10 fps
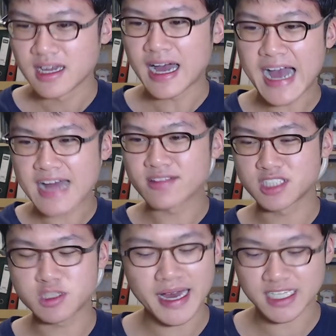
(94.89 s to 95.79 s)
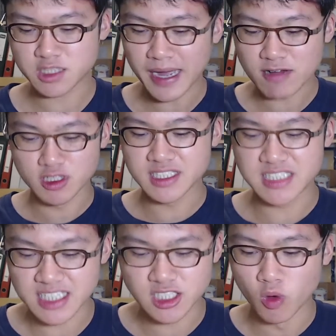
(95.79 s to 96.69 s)
I had the specs, but I really
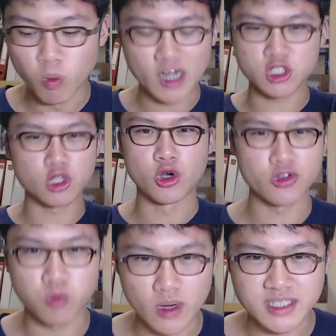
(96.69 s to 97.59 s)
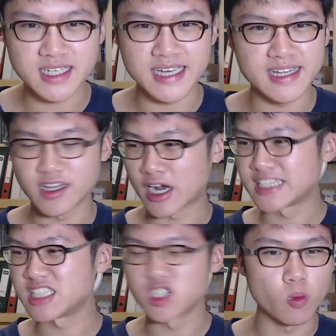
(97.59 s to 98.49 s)
didn't know what on earth was in there. I
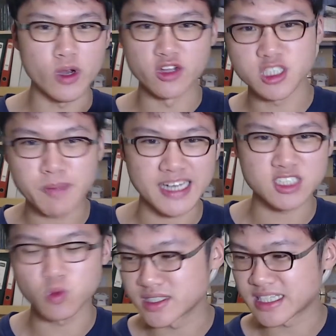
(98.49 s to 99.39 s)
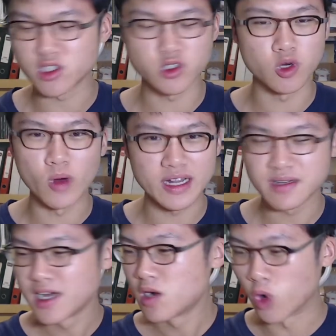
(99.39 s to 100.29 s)
didn't know where the specs was. I don't know what
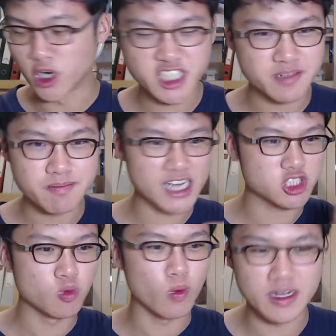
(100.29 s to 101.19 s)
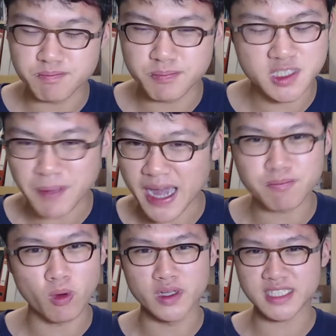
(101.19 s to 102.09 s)
worksheet matched what spec point.